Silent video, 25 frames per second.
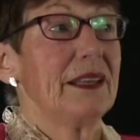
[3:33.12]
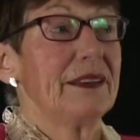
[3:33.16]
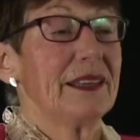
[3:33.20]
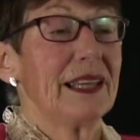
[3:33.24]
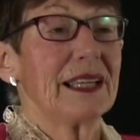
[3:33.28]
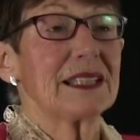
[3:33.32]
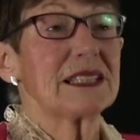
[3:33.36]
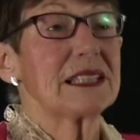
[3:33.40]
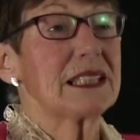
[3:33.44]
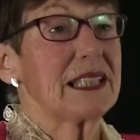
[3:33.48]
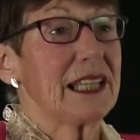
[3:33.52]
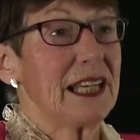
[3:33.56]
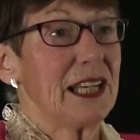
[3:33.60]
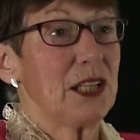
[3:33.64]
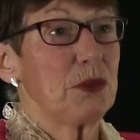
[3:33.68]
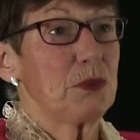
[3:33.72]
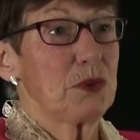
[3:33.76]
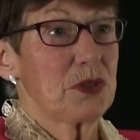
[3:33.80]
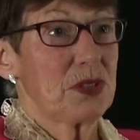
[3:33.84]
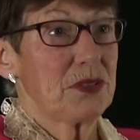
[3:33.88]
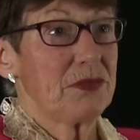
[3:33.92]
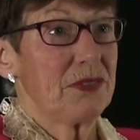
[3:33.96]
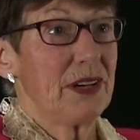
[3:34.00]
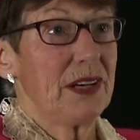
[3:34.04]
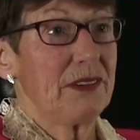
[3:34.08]
That again
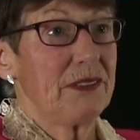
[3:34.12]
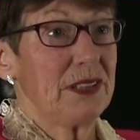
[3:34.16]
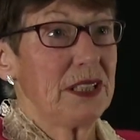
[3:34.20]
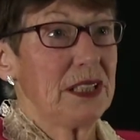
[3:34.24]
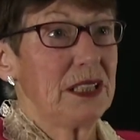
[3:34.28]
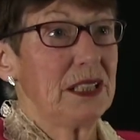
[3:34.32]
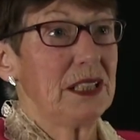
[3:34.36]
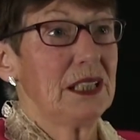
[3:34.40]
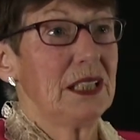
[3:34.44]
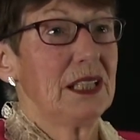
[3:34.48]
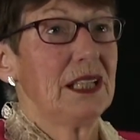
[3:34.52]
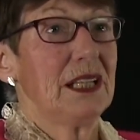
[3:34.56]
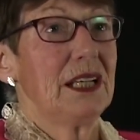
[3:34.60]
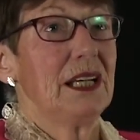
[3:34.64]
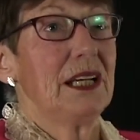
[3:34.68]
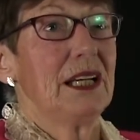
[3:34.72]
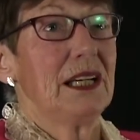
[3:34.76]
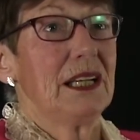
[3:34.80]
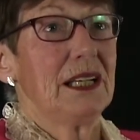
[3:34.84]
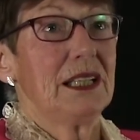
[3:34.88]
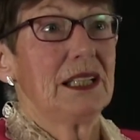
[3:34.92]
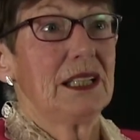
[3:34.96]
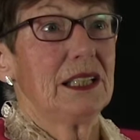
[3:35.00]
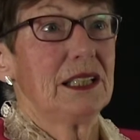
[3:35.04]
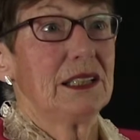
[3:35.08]
was they
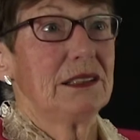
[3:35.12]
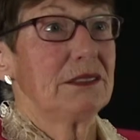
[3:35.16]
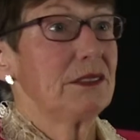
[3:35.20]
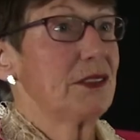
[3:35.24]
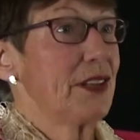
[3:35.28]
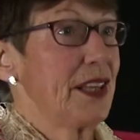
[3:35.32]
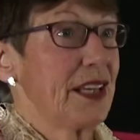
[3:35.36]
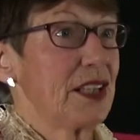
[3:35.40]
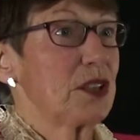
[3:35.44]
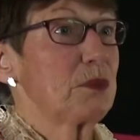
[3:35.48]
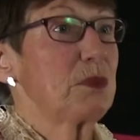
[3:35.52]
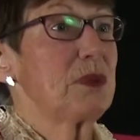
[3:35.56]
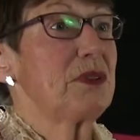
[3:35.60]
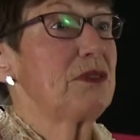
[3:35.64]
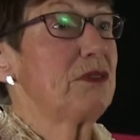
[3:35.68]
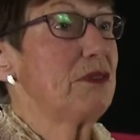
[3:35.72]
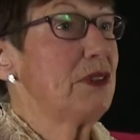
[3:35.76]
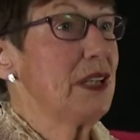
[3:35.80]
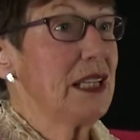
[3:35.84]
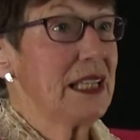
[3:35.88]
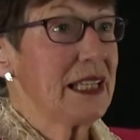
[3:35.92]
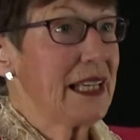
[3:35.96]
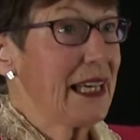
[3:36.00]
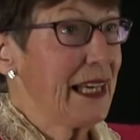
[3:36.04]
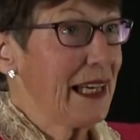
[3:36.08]
had to be
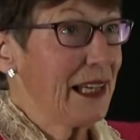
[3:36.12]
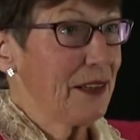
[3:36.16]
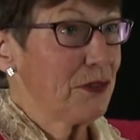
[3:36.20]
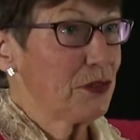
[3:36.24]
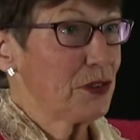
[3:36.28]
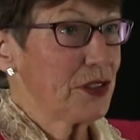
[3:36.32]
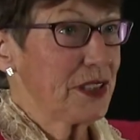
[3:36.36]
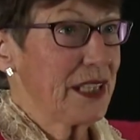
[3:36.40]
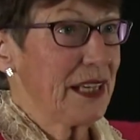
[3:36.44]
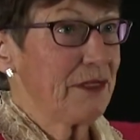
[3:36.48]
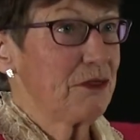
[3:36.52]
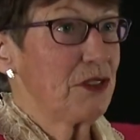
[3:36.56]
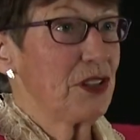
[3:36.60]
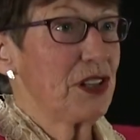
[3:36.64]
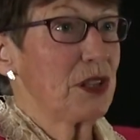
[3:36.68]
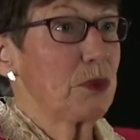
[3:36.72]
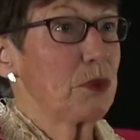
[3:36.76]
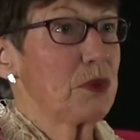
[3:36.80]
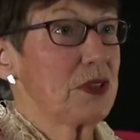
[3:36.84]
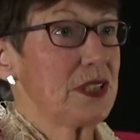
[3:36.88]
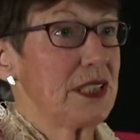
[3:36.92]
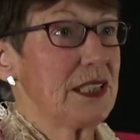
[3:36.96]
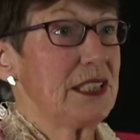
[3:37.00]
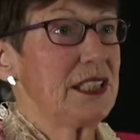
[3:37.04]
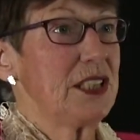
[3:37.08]
really careful that everything
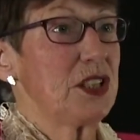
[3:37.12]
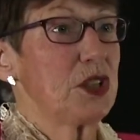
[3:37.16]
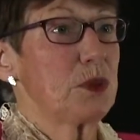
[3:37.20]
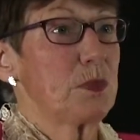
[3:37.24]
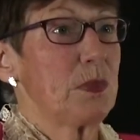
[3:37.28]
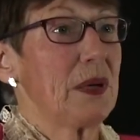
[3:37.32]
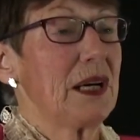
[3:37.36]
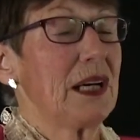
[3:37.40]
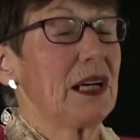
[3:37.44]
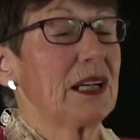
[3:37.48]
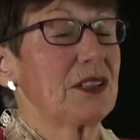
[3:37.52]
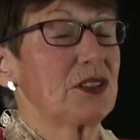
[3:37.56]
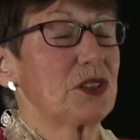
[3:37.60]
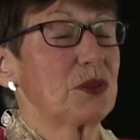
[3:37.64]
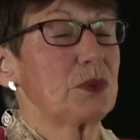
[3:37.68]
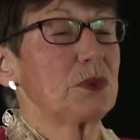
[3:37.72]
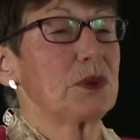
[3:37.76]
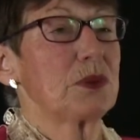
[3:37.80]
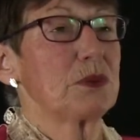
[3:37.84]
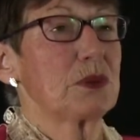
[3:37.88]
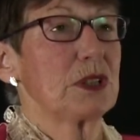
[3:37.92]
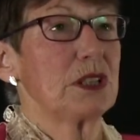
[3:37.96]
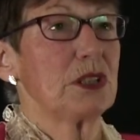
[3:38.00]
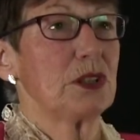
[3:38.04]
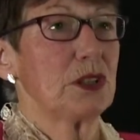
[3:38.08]
was in each pack, so
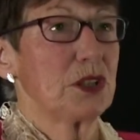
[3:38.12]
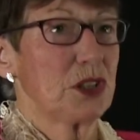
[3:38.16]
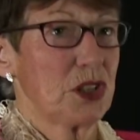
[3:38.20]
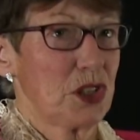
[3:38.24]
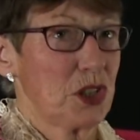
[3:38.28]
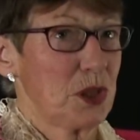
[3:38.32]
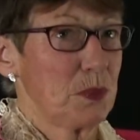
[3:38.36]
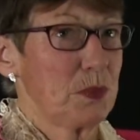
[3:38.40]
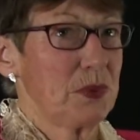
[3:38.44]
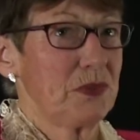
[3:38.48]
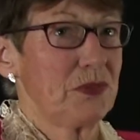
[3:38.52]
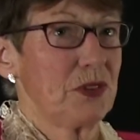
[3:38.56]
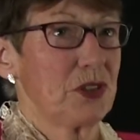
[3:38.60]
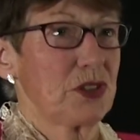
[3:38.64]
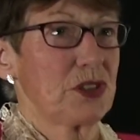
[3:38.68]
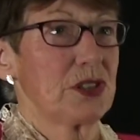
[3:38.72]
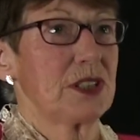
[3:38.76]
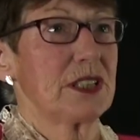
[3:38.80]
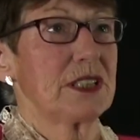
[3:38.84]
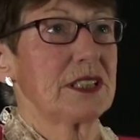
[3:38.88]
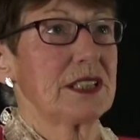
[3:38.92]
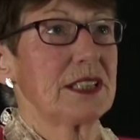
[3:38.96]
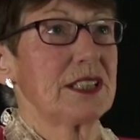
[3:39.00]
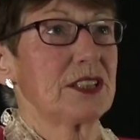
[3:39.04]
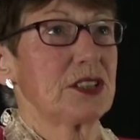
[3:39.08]
there was a lot of
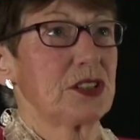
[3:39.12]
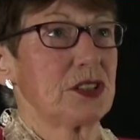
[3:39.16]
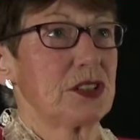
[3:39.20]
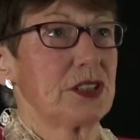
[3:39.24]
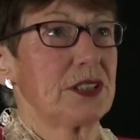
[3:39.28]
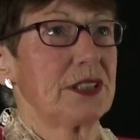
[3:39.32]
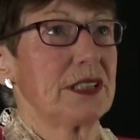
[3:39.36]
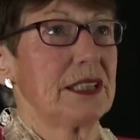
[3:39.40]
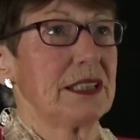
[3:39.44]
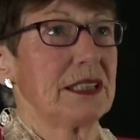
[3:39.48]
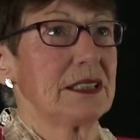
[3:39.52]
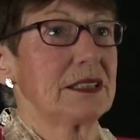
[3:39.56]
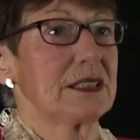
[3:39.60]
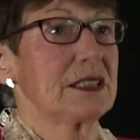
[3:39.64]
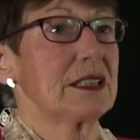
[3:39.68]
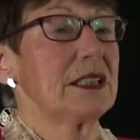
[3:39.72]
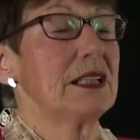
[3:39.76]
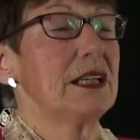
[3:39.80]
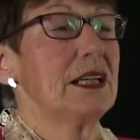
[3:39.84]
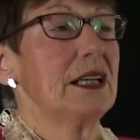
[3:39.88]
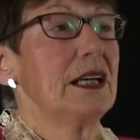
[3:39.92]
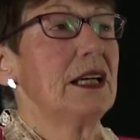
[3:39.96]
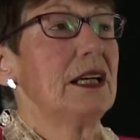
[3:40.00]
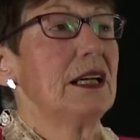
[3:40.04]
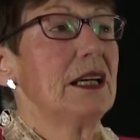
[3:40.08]
supervision attached to that.
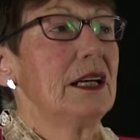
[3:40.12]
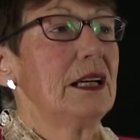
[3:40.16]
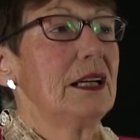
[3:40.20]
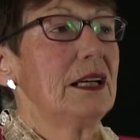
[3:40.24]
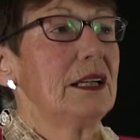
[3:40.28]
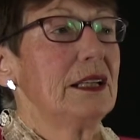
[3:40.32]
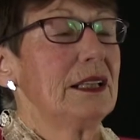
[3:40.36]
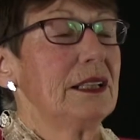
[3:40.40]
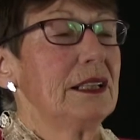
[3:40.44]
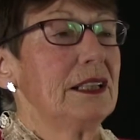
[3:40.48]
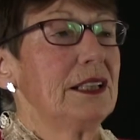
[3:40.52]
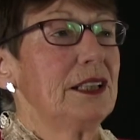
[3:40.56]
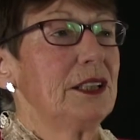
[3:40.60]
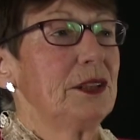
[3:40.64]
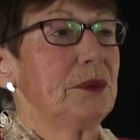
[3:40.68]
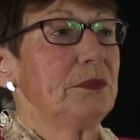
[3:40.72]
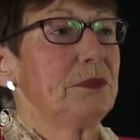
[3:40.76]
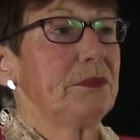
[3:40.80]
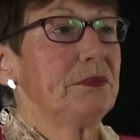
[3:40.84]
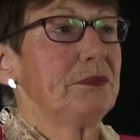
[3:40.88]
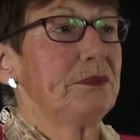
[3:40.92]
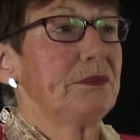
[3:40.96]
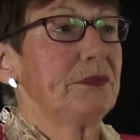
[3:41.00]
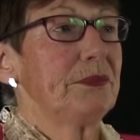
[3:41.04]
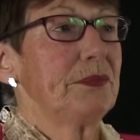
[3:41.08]

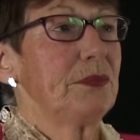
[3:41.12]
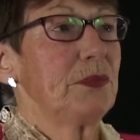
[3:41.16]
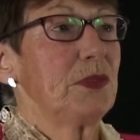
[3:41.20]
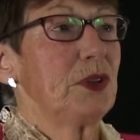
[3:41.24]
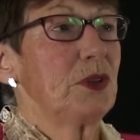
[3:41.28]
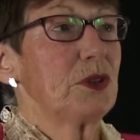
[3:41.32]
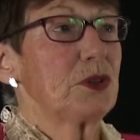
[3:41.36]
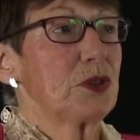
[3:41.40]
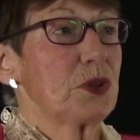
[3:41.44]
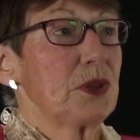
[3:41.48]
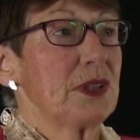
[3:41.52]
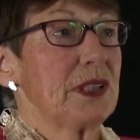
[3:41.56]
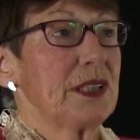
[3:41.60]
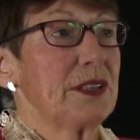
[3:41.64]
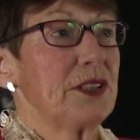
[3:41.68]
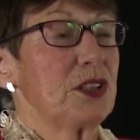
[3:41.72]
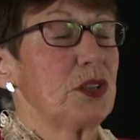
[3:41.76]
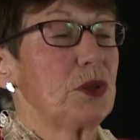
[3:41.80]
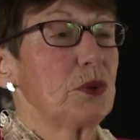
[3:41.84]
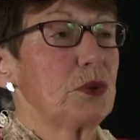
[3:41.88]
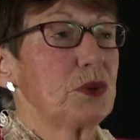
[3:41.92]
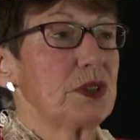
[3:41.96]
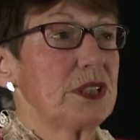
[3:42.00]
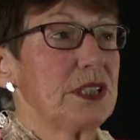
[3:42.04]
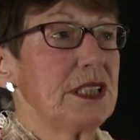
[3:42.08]
We also had
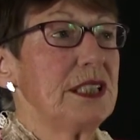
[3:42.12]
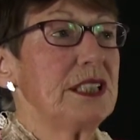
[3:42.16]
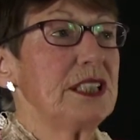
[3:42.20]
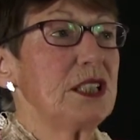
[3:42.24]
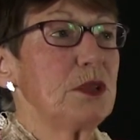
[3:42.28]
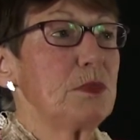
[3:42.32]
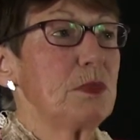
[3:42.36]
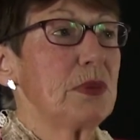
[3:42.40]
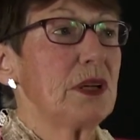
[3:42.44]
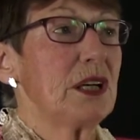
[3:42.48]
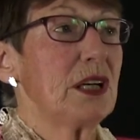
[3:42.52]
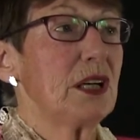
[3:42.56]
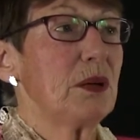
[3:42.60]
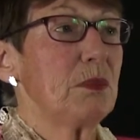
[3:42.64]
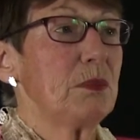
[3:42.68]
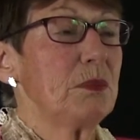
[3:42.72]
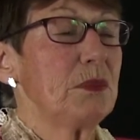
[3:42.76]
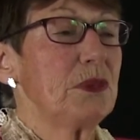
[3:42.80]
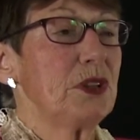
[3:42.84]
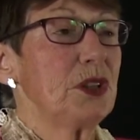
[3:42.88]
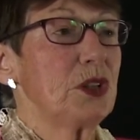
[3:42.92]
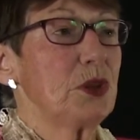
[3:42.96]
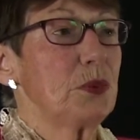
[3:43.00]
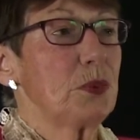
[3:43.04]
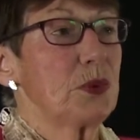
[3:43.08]
the OT
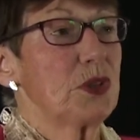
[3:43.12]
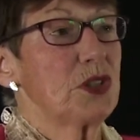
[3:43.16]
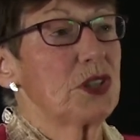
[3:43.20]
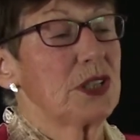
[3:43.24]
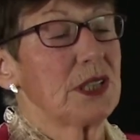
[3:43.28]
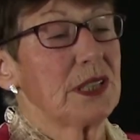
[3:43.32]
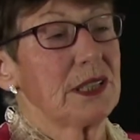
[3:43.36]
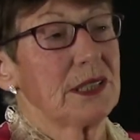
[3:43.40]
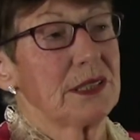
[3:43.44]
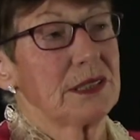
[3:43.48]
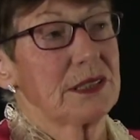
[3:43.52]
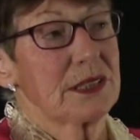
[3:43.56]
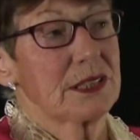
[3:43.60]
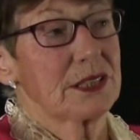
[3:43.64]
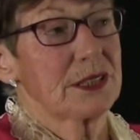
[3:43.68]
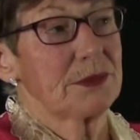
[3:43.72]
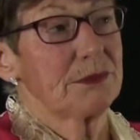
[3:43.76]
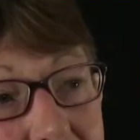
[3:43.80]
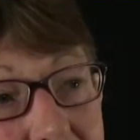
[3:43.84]
department, which had